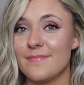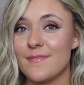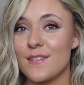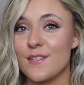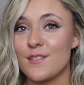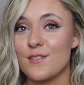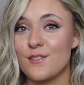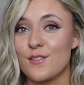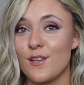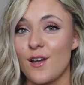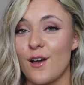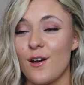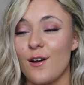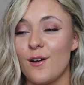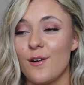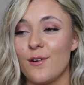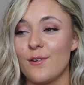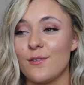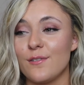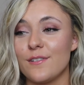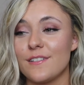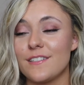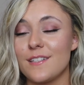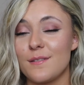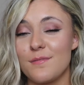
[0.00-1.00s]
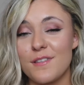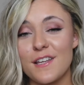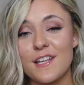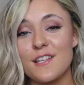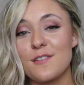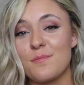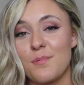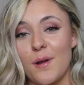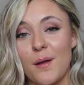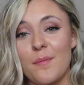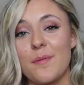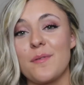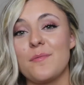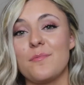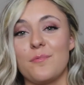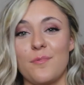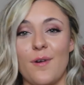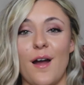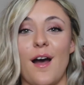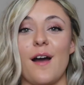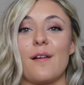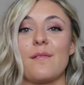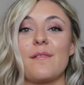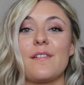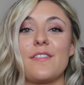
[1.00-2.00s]
So something is probably
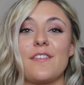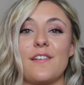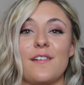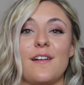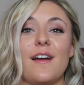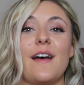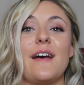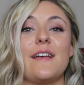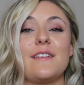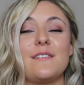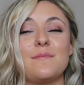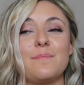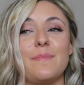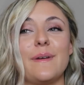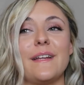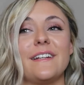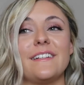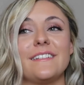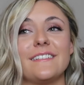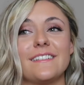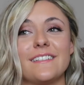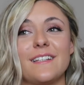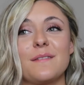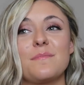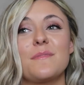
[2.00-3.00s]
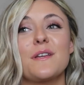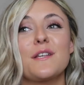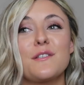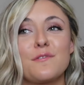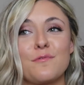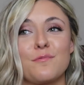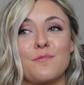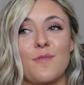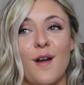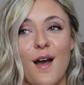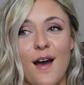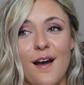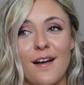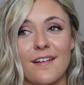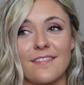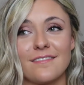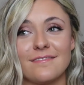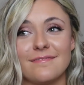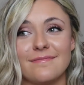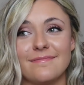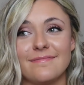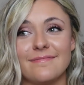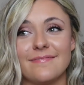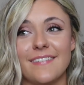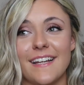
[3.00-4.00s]
wrong with your husband. Something's wrong
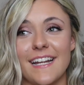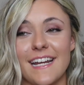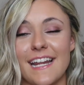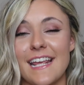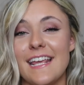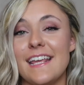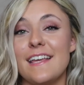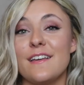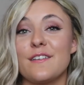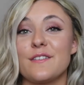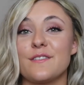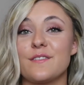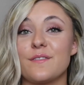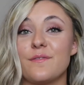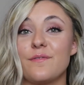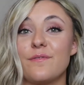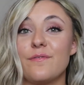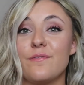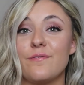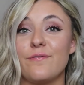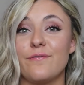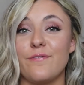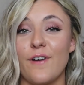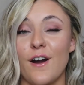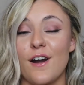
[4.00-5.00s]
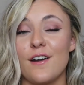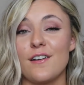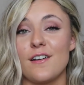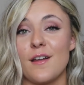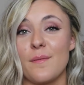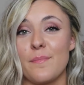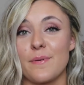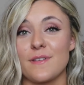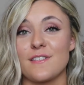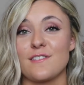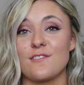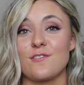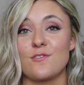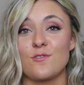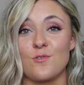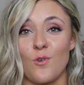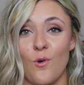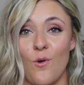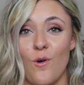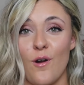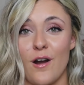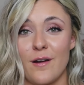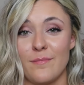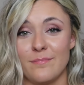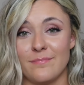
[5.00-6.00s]
and he is farting up a
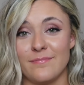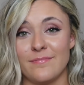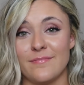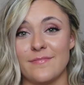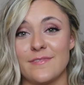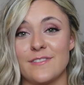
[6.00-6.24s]
storm.